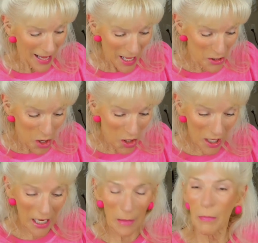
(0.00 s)
and not
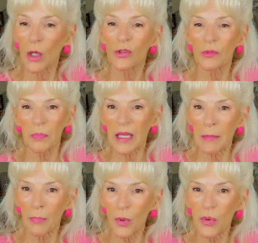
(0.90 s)
like most
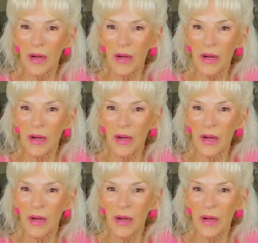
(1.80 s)
people,